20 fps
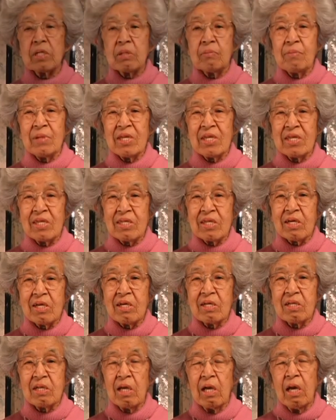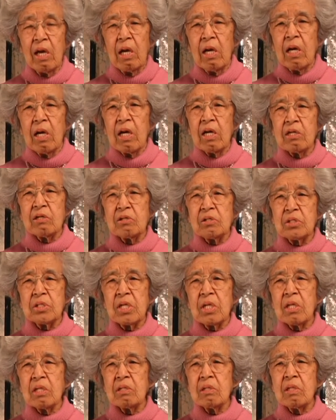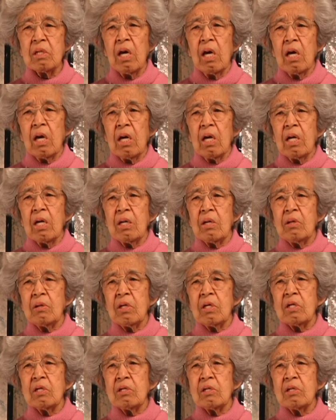died, I understand I